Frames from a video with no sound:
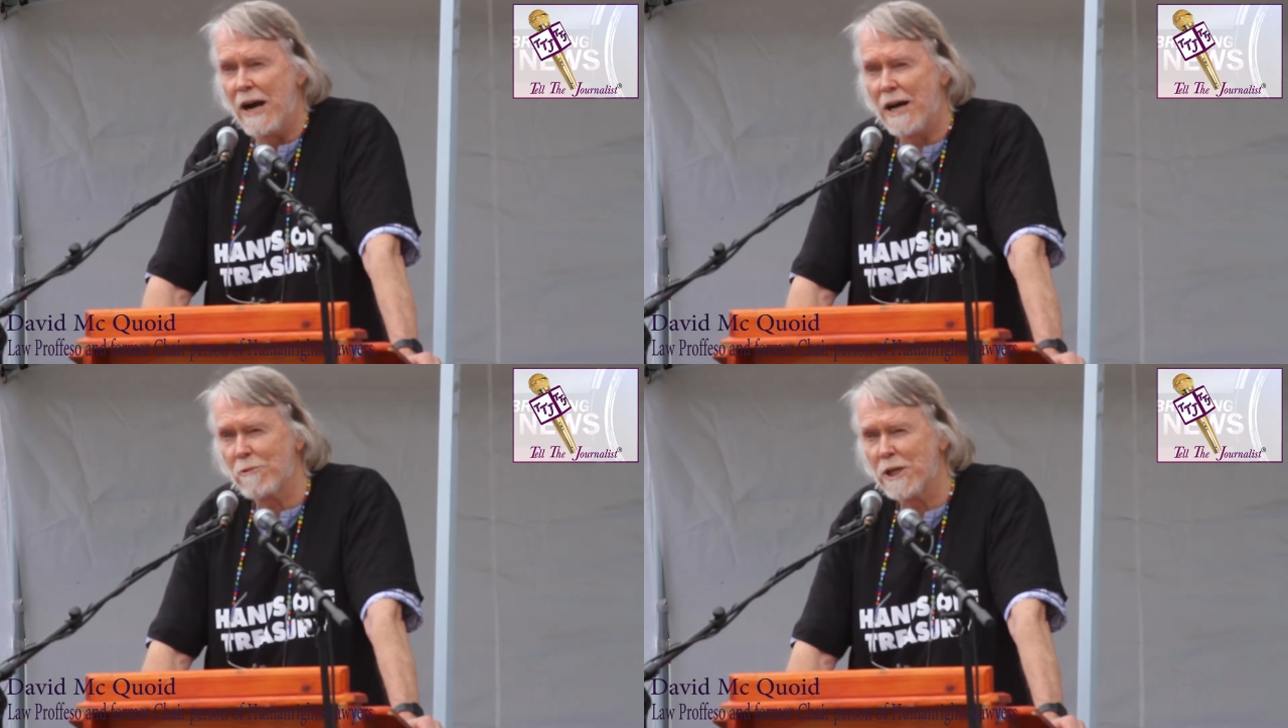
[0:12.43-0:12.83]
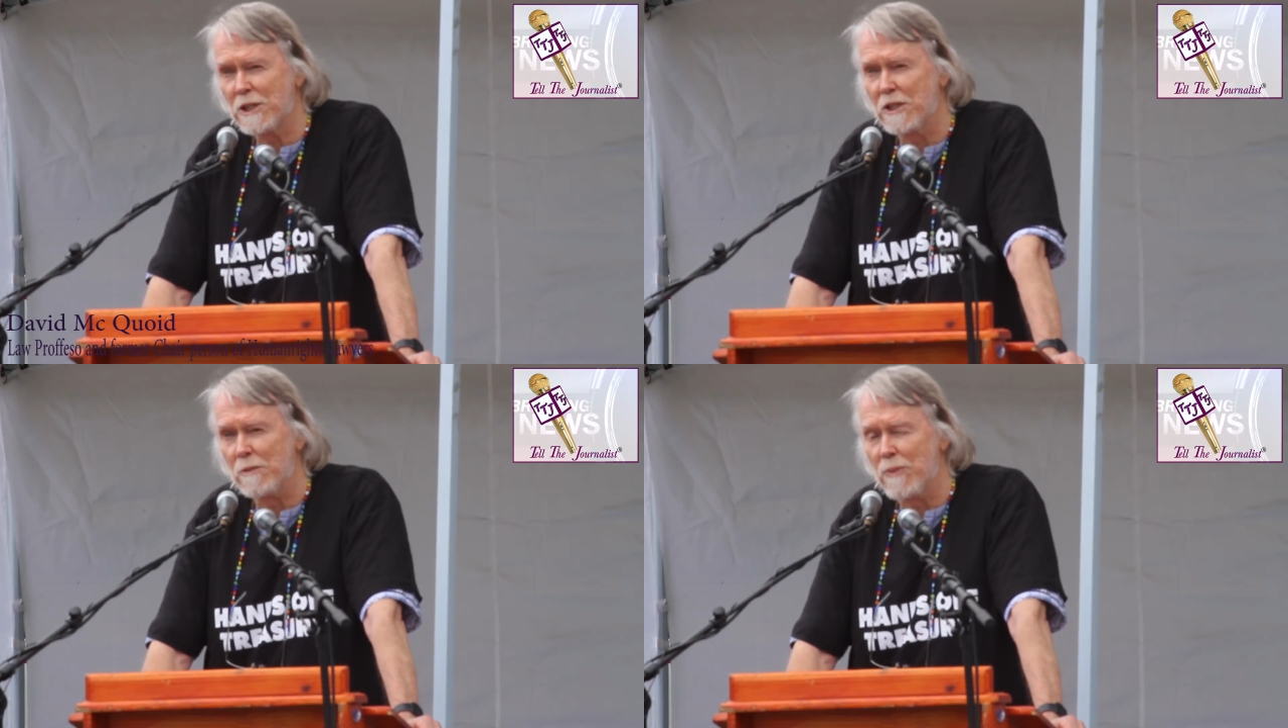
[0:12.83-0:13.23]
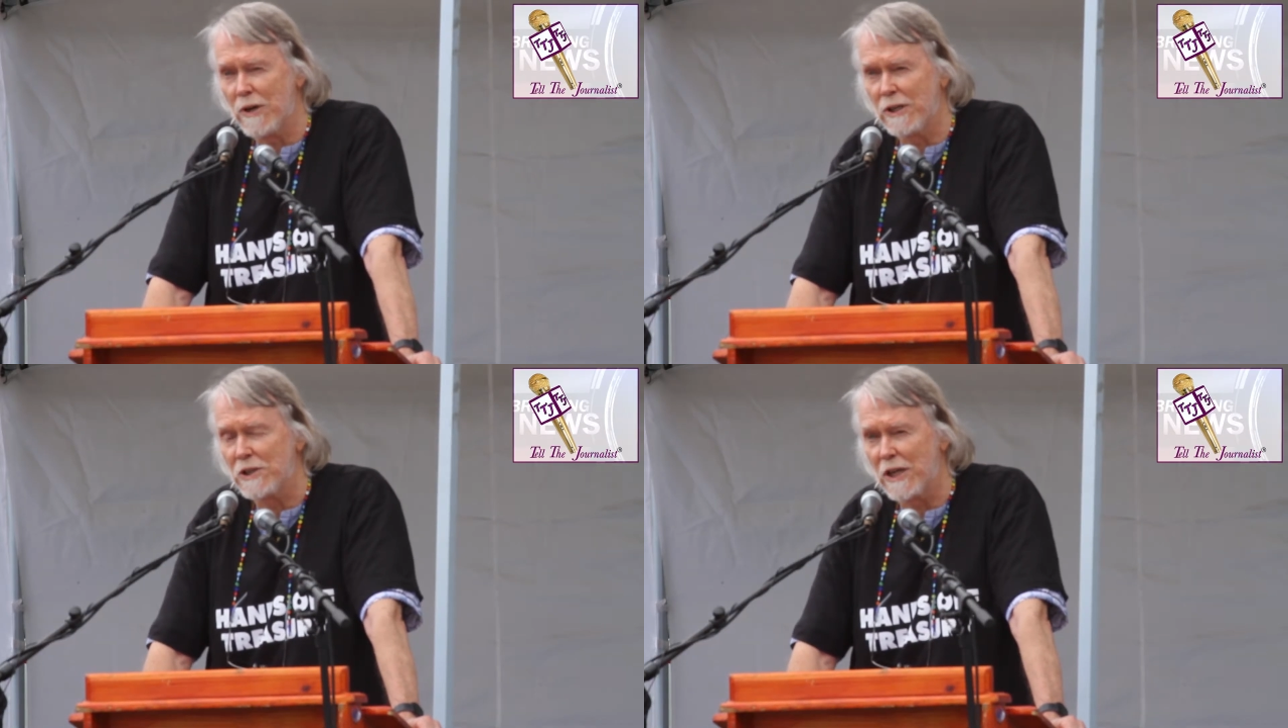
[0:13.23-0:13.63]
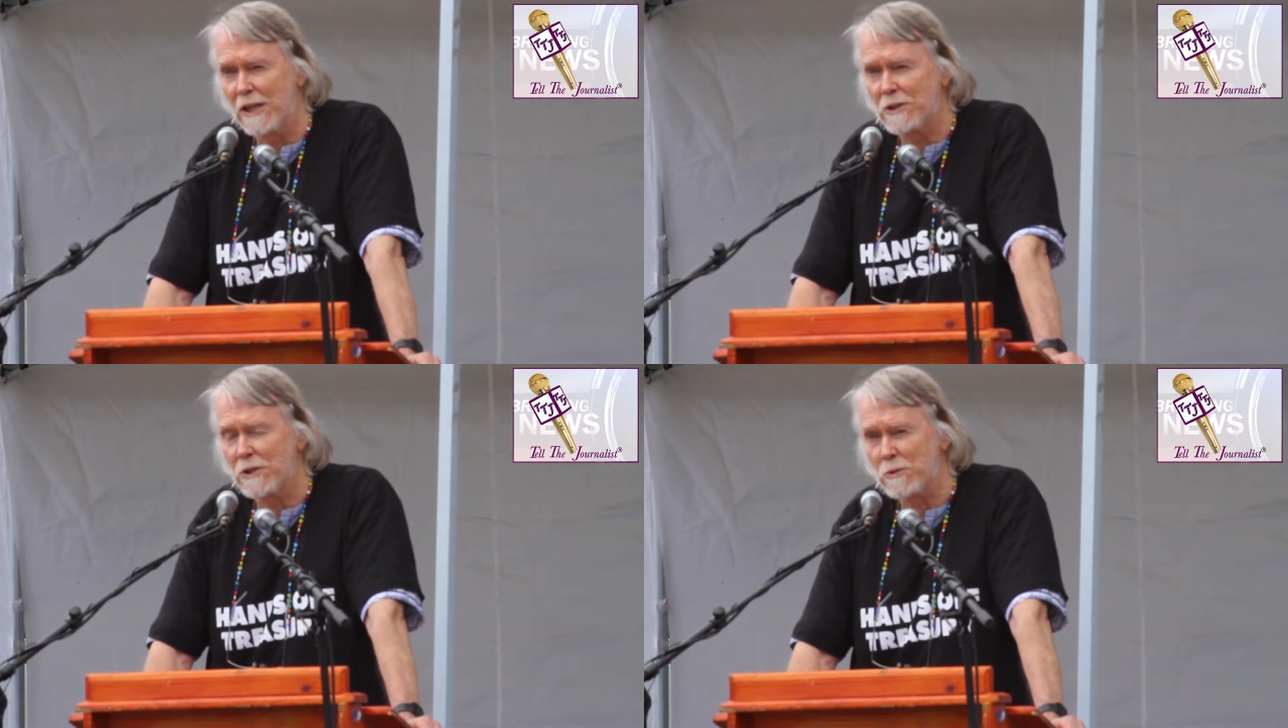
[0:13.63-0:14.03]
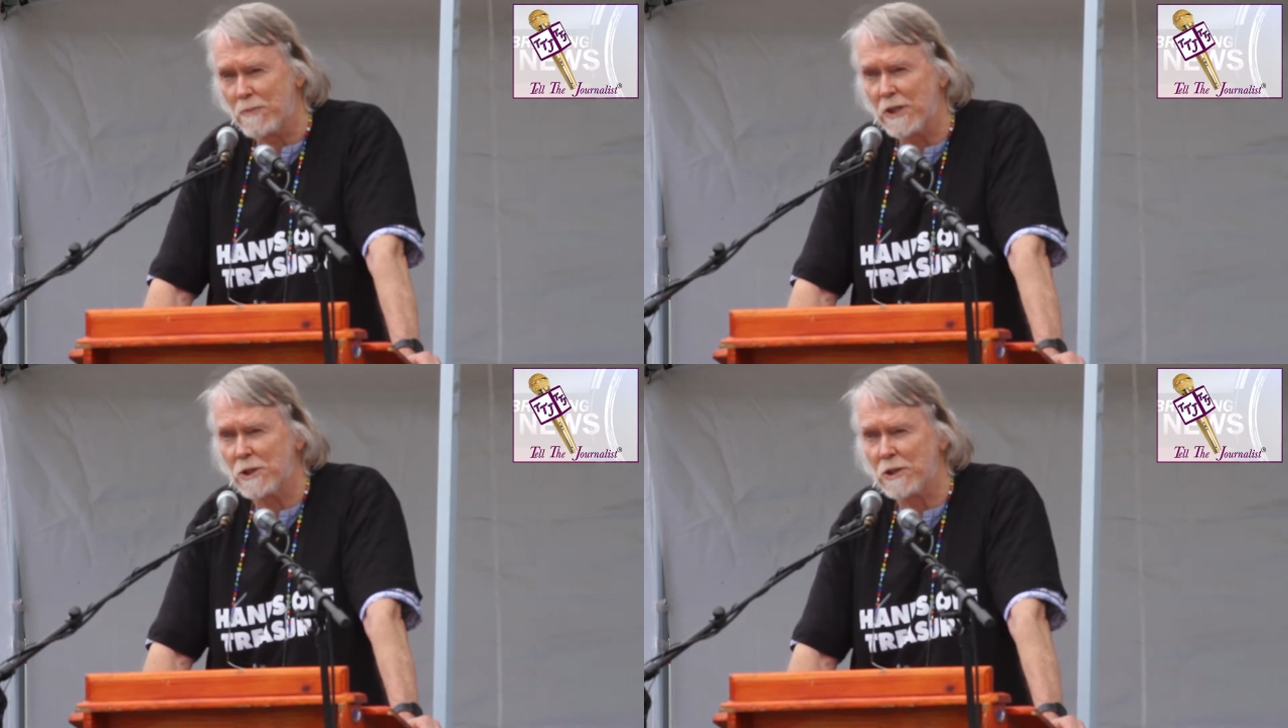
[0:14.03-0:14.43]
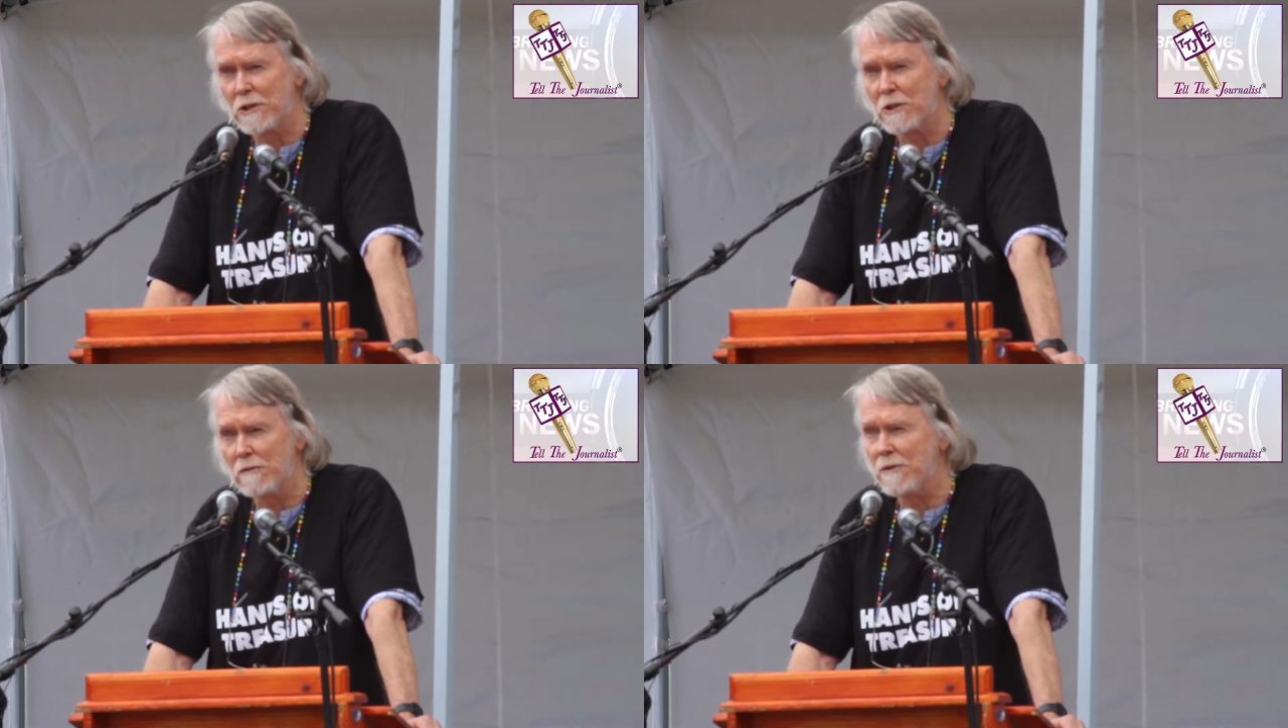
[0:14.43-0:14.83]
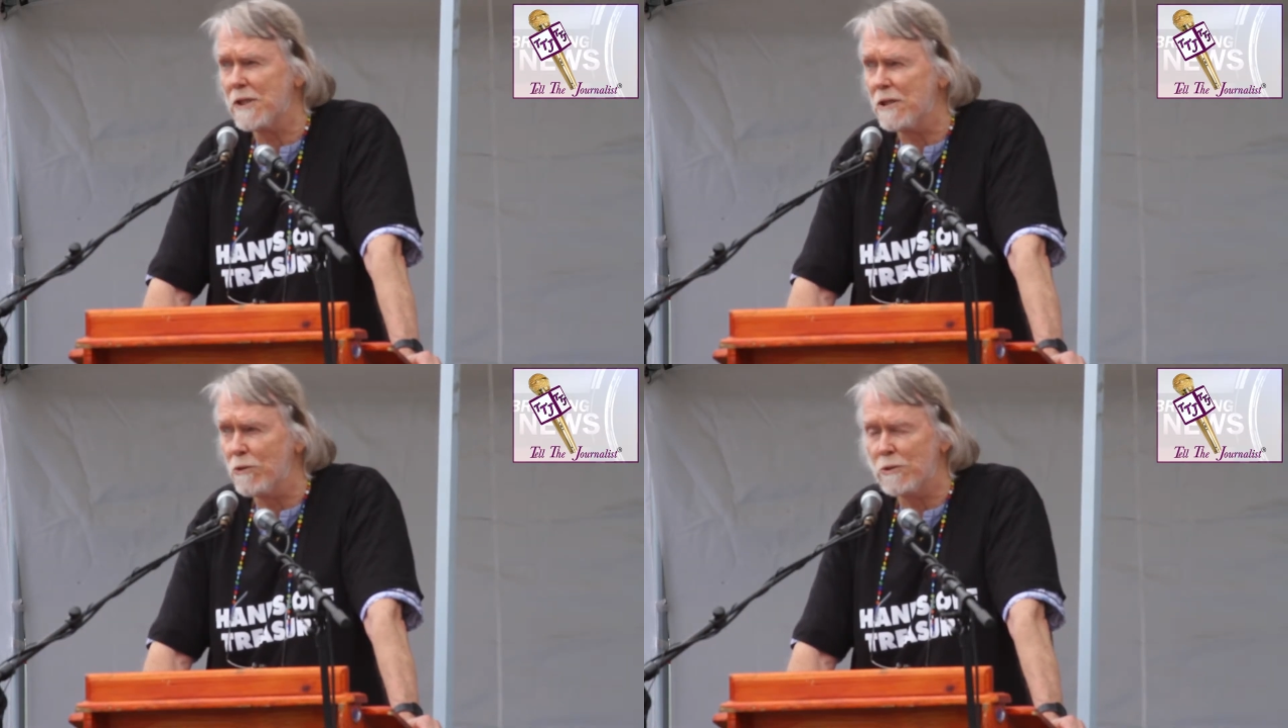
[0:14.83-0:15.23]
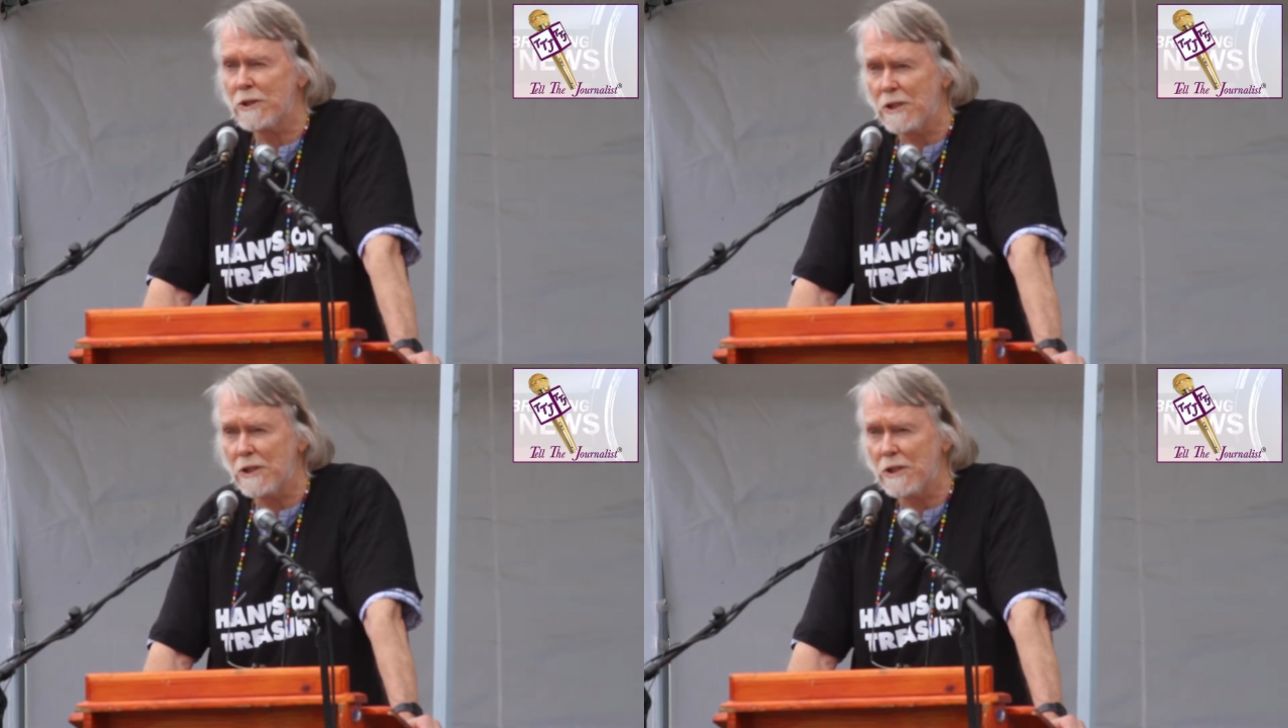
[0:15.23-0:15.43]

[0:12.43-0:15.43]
I went and apologized as president of the Law